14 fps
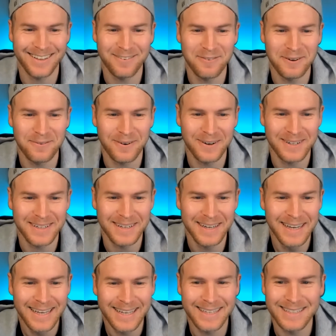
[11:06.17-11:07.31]
daily reward
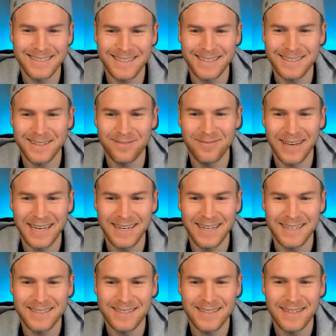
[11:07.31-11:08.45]
is system
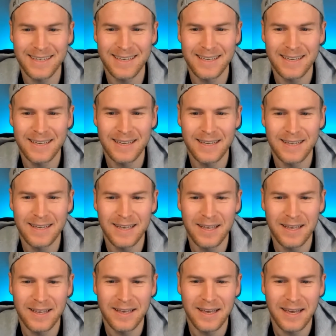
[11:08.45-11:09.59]
maintenance.
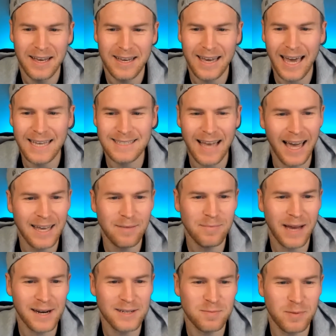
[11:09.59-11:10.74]
Guys, I am
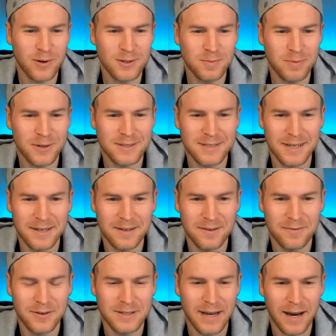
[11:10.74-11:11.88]
not a
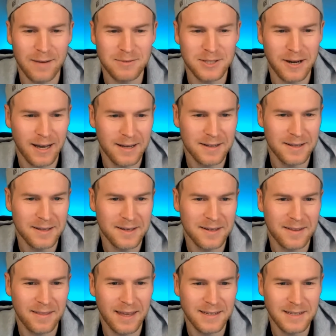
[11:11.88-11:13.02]
spokesperson for Top Shot.
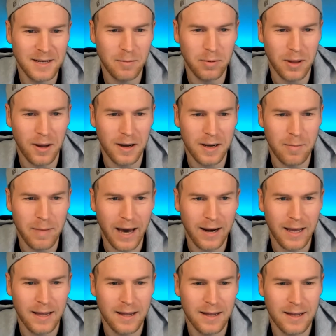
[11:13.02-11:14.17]
They did a blog
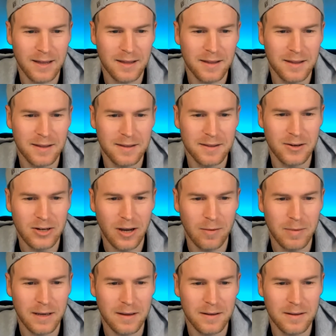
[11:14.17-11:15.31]
about it. They're
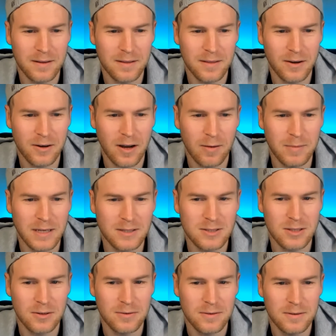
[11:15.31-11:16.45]
coming
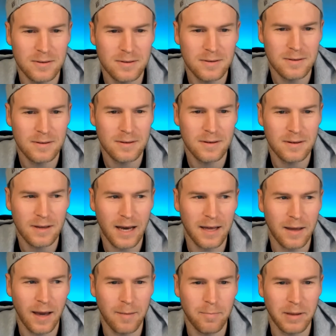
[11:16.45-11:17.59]
soon.
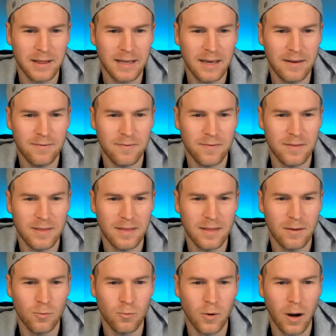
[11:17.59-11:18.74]
I believe
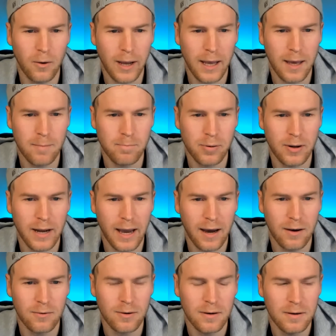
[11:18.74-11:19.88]
Roham put
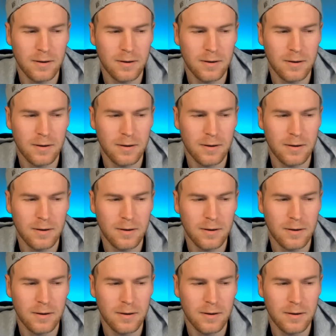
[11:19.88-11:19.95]
out